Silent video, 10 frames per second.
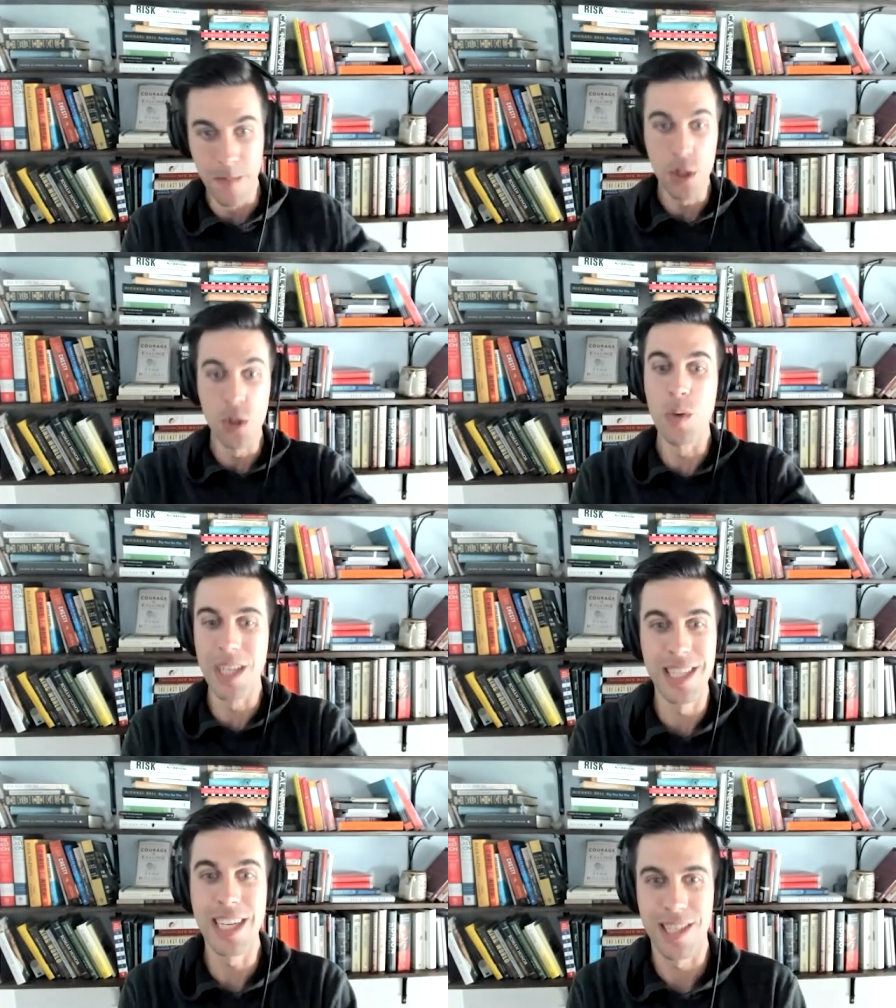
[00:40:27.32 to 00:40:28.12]
you
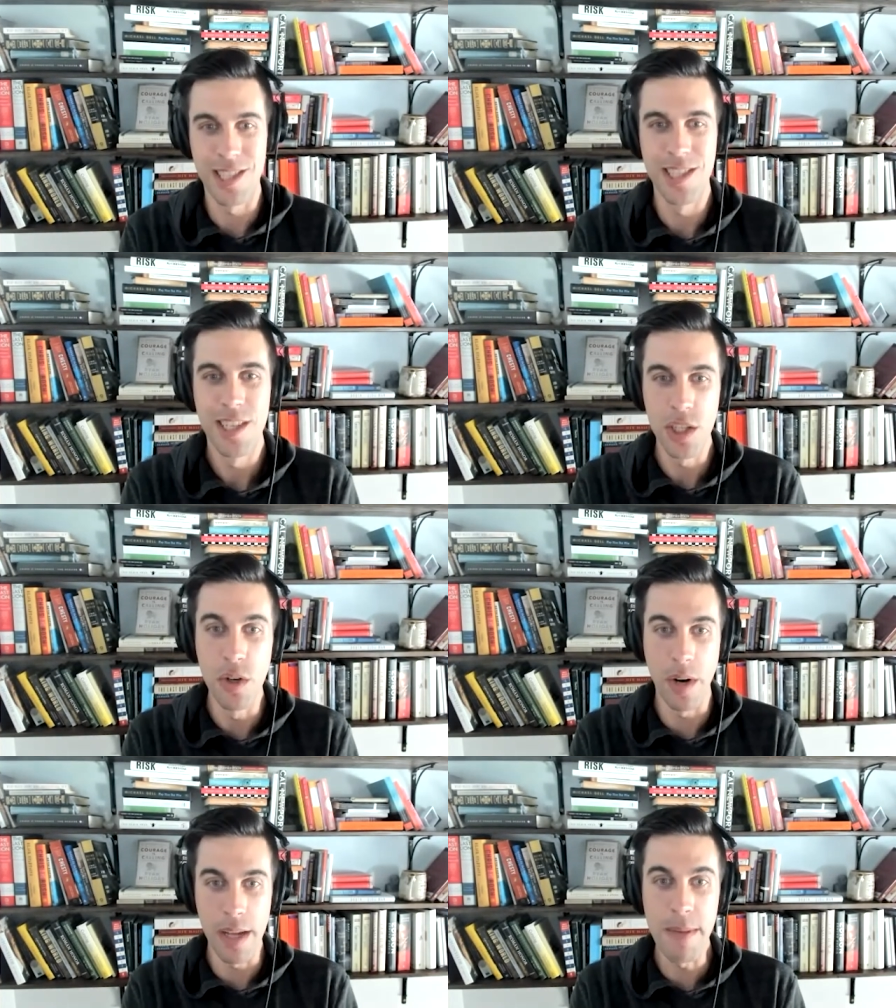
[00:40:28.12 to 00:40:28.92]
exist. You
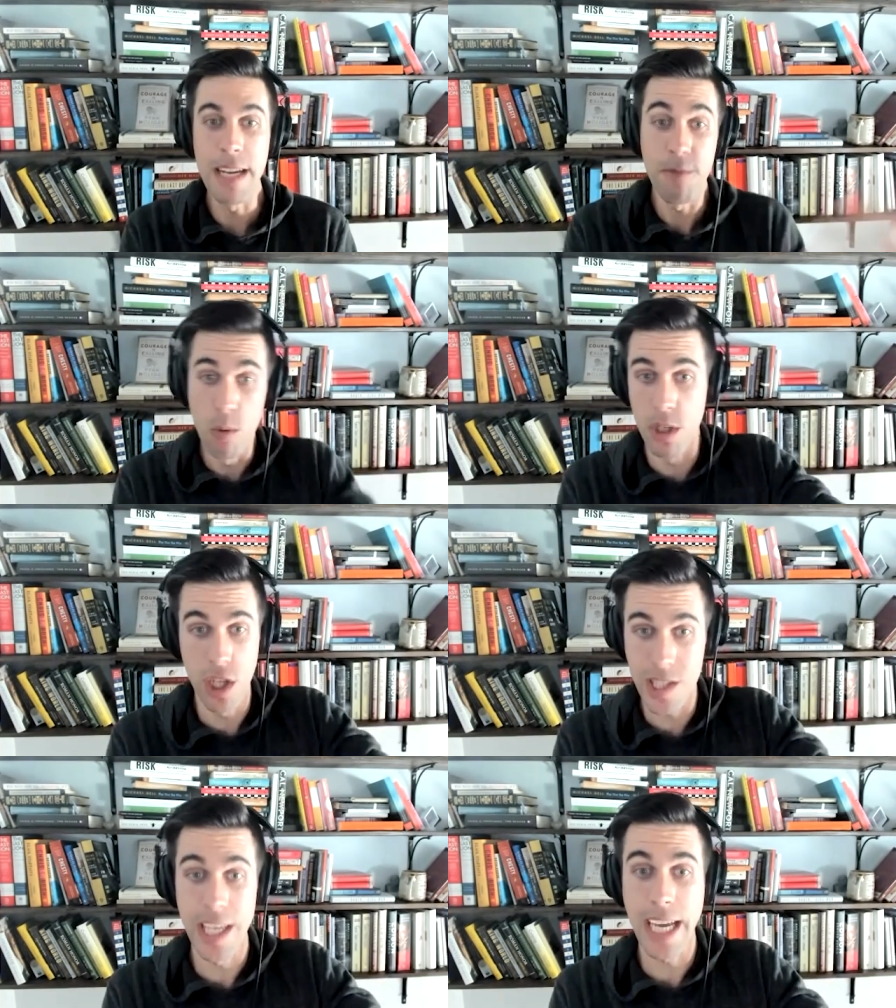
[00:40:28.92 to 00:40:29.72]
know what I mean? If you were
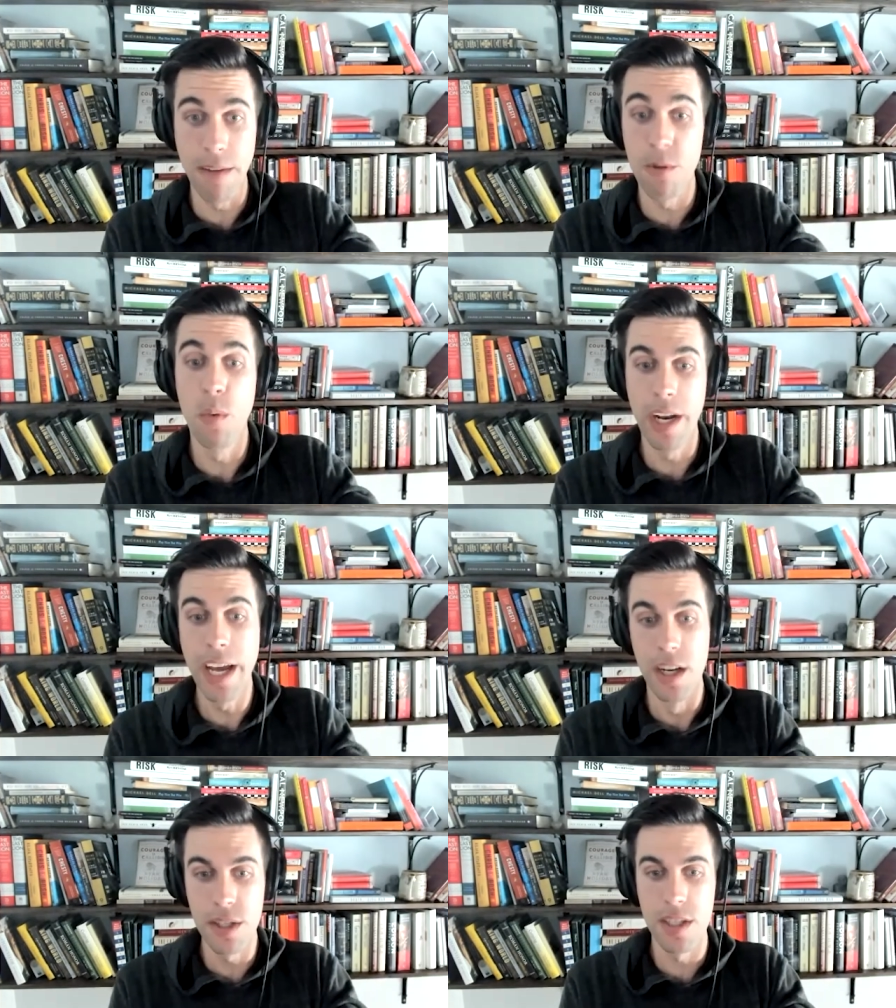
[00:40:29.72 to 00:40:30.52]
just yes. like everyone
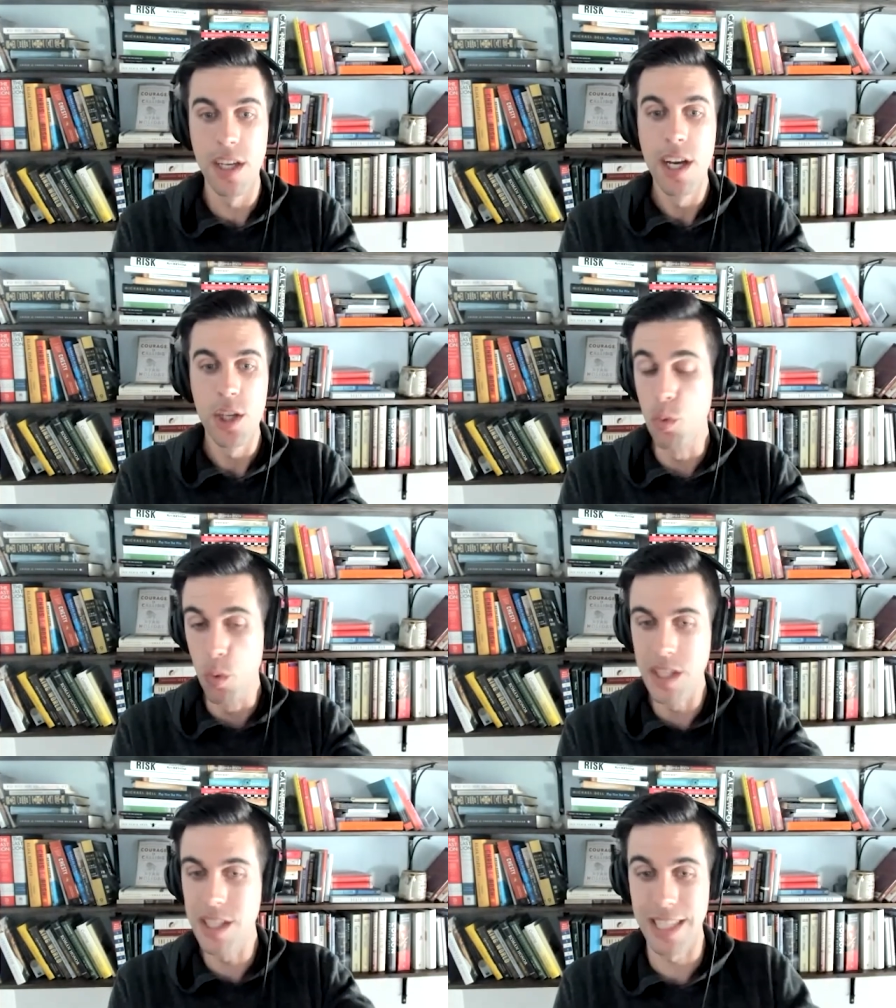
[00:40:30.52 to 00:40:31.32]
else, you wouldn't